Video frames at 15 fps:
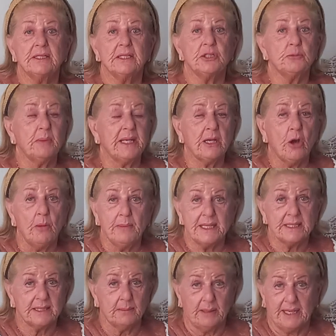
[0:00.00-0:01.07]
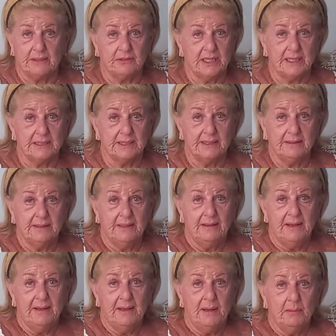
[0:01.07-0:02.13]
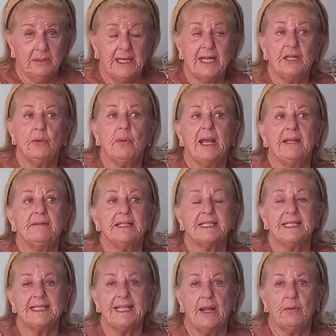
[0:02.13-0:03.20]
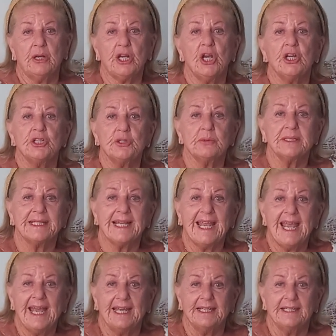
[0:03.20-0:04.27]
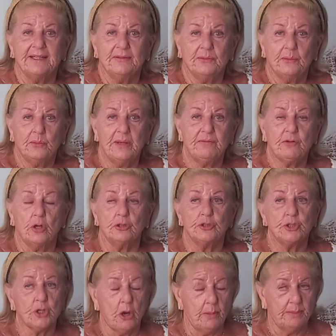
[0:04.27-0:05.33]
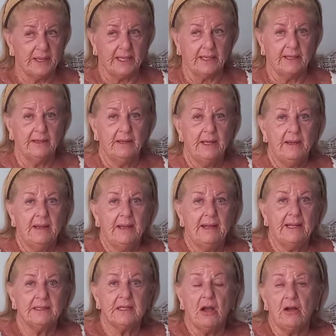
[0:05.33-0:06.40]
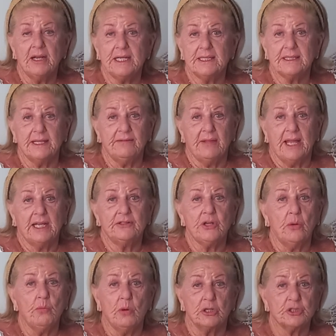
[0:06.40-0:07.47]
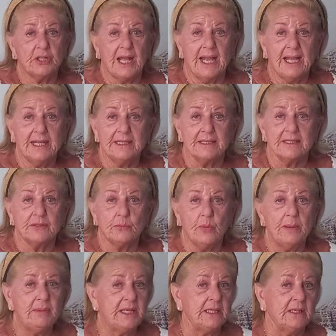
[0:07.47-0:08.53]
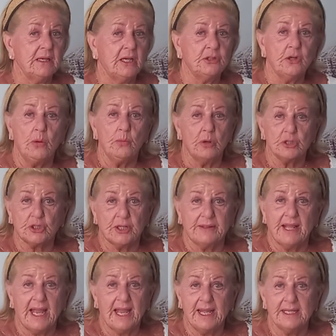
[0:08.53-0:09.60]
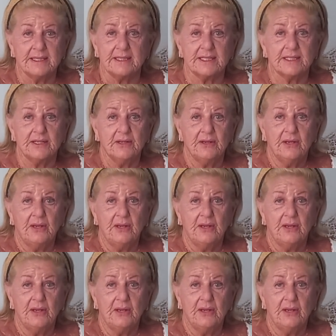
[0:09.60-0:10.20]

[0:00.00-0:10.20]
such big comments about it. But anyway, this has now occurred to us again. We've gone shopping, and guys in there don't wash their hands. Women are not washing their hands.